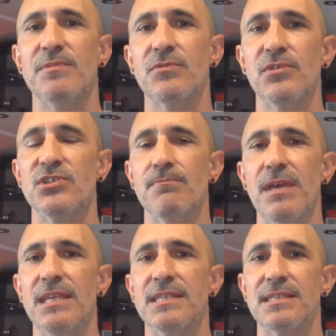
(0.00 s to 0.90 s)
which
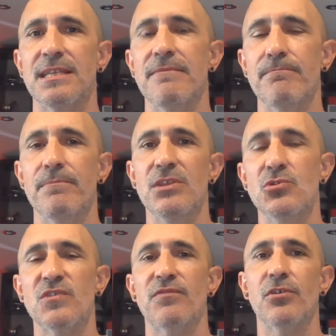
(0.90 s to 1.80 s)
makes them
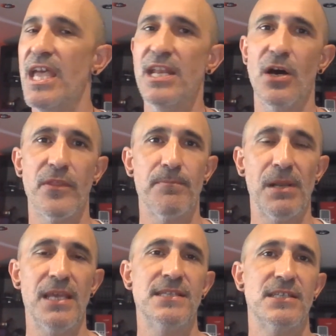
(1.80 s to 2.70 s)
useful in other
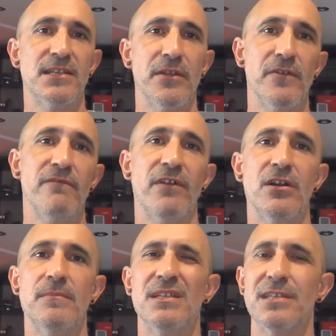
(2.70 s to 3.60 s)
places, in other
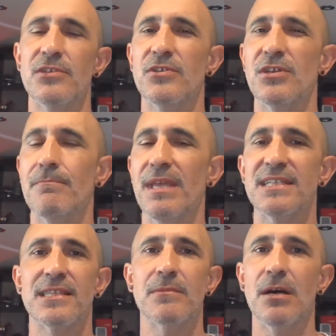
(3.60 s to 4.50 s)
environments, and you can mix
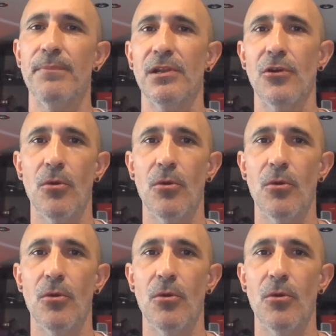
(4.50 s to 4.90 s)
them up a lot